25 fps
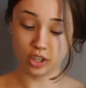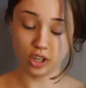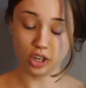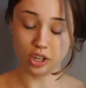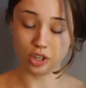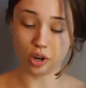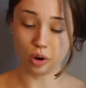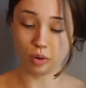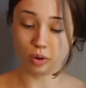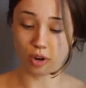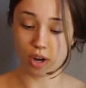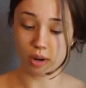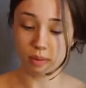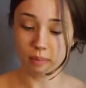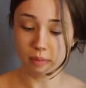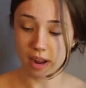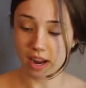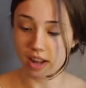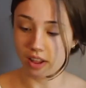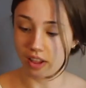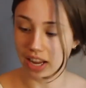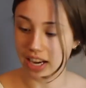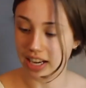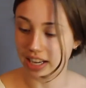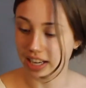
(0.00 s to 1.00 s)
a good toner.
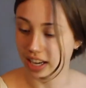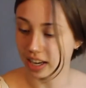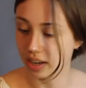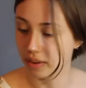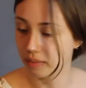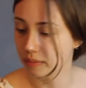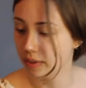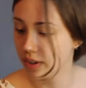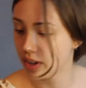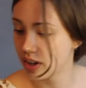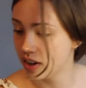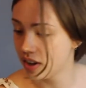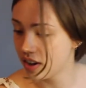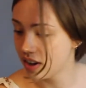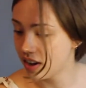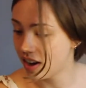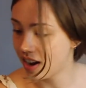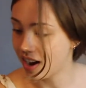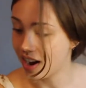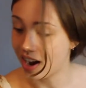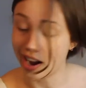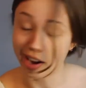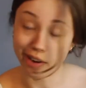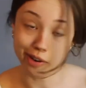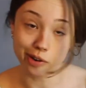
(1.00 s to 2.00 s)
I like it.
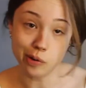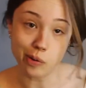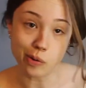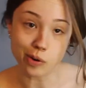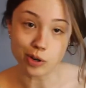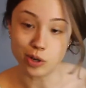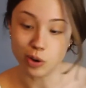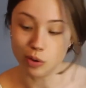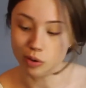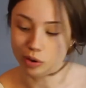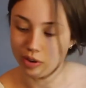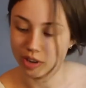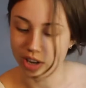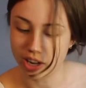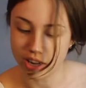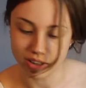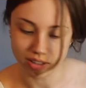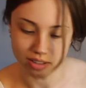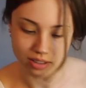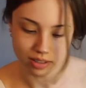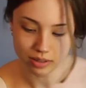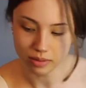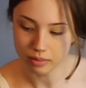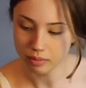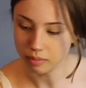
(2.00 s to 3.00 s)
I don't know what toner
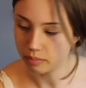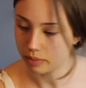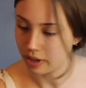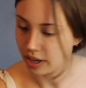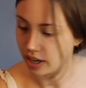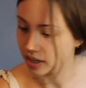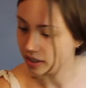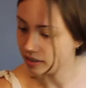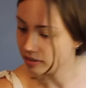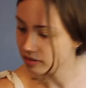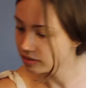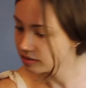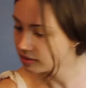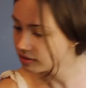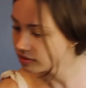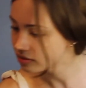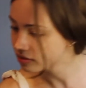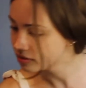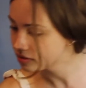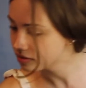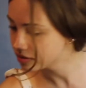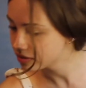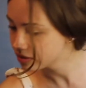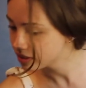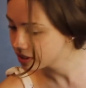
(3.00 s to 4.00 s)
does, but
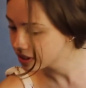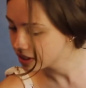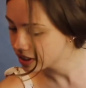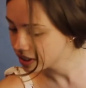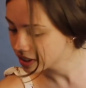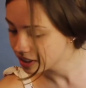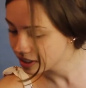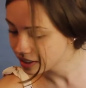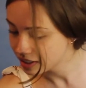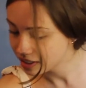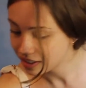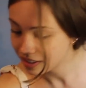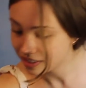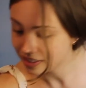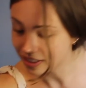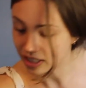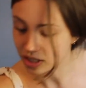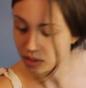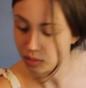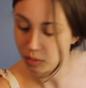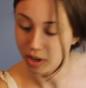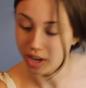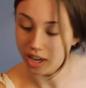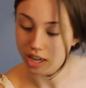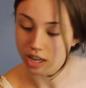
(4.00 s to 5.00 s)

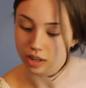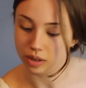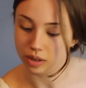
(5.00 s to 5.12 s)
that's what I